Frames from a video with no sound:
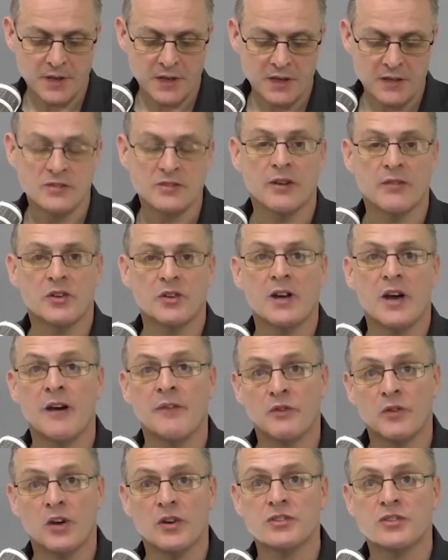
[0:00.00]
So
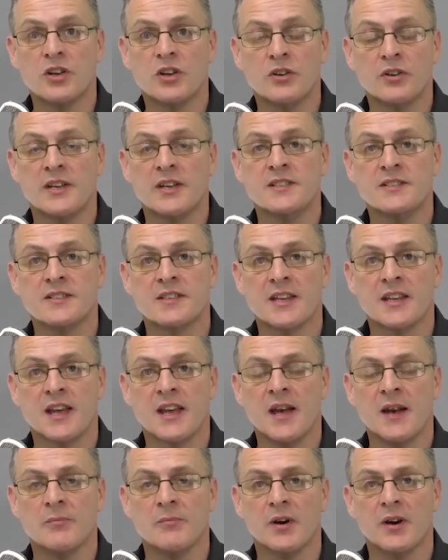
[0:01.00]
I've got to look into the
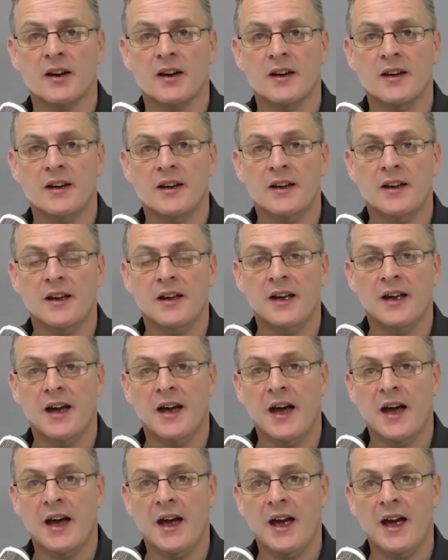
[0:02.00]
camera.
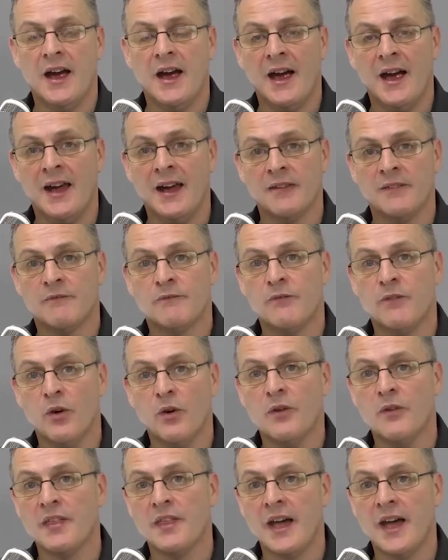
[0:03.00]
And
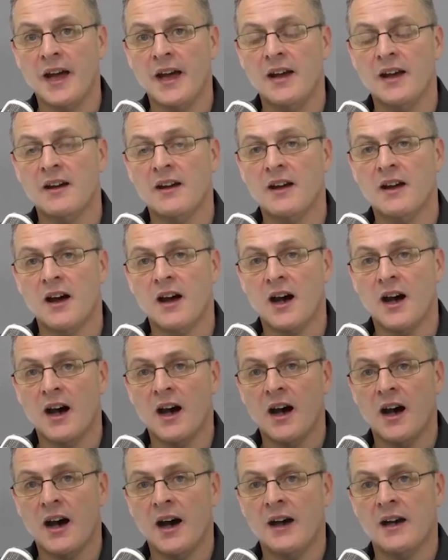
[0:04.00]
for that,
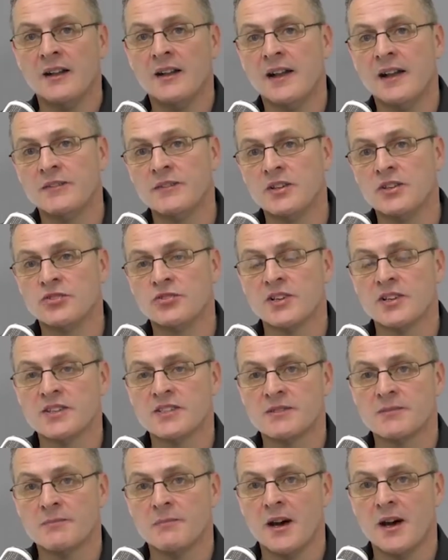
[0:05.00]
I'll have to
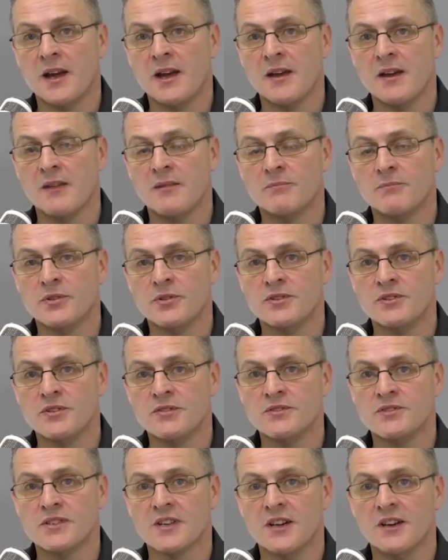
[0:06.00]
trust my
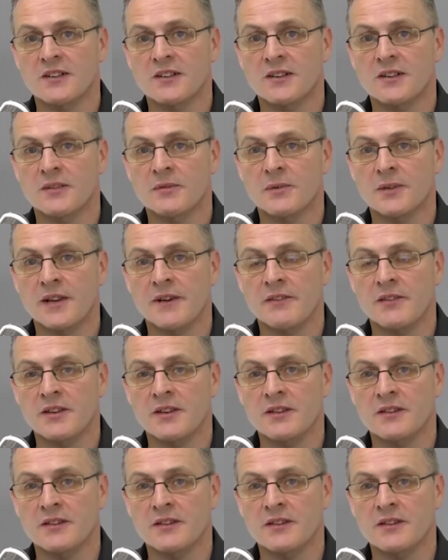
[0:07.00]
producer, or whatever